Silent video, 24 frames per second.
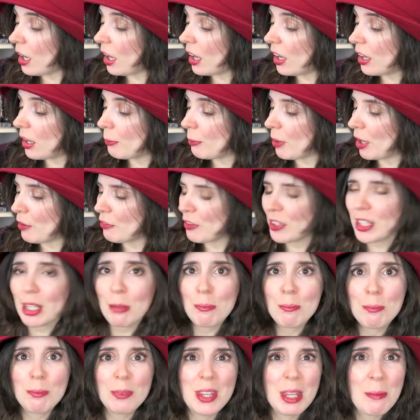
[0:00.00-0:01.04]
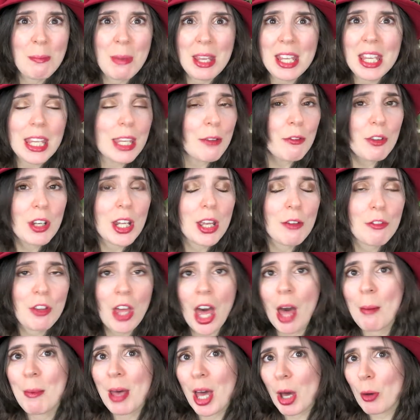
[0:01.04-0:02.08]
I think they may even have
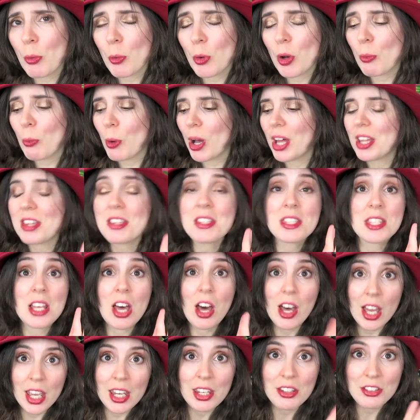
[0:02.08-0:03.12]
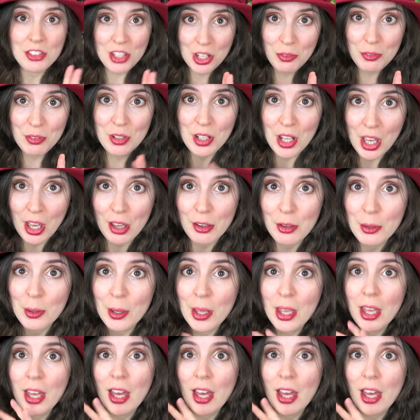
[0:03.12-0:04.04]
come out all at once. I don't know.